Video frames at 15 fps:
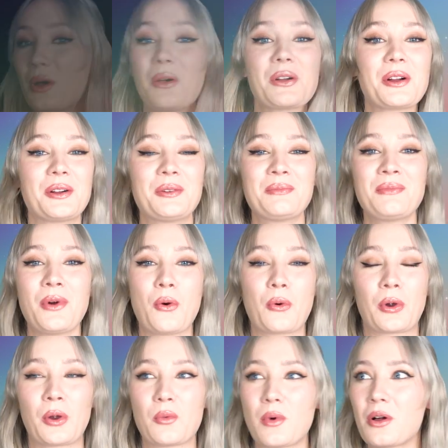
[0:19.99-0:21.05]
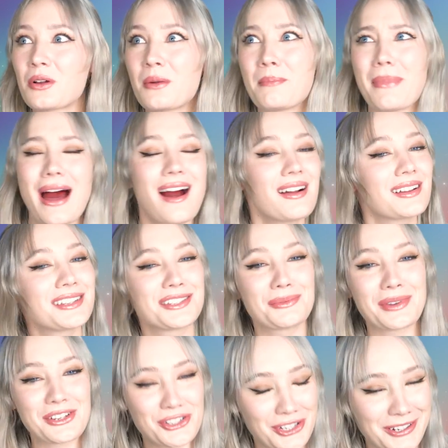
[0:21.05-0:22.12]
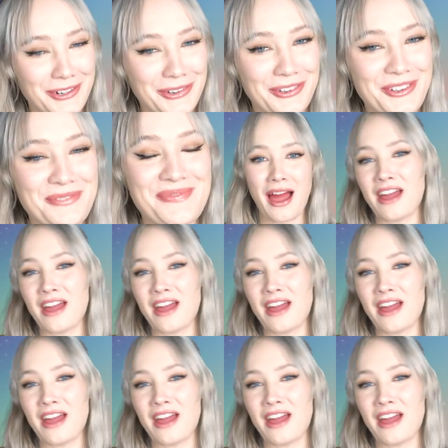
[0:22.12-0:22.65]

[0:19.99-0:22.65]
Welcome or welcome back to my channel.